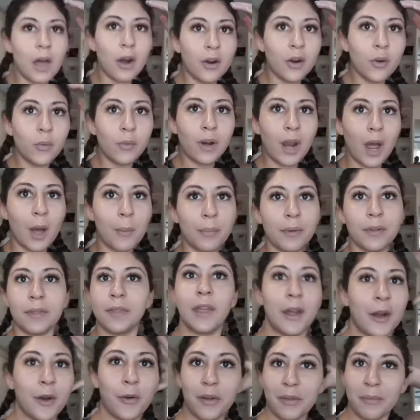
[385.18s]
don't know what happened
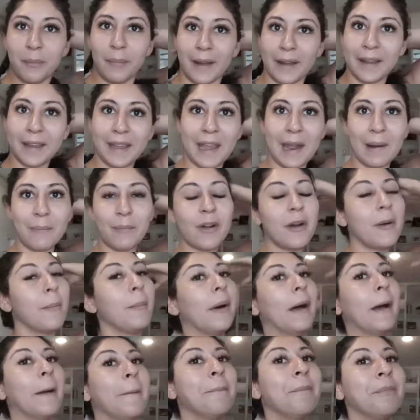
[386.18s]
there with my camera,
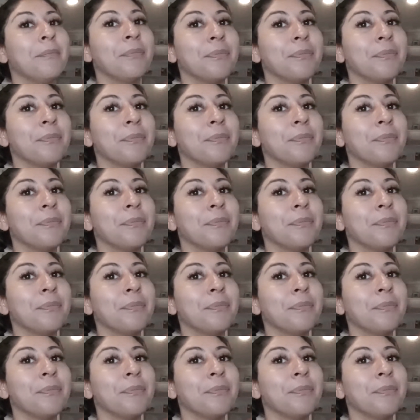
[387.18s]
but